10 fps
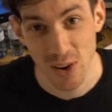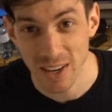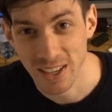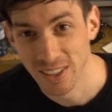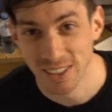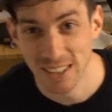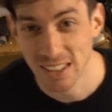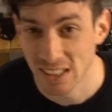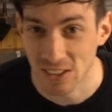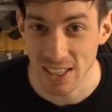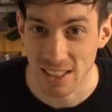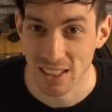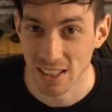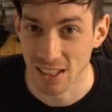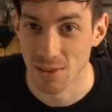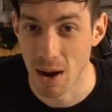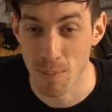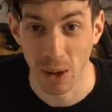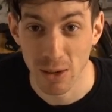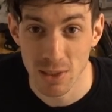further. It's great. Um, I
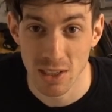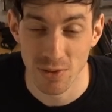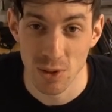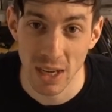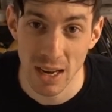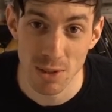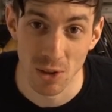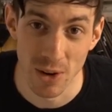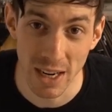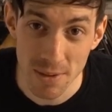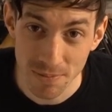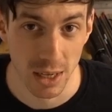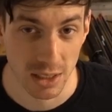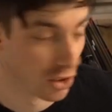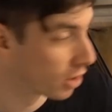played with it a few games already, but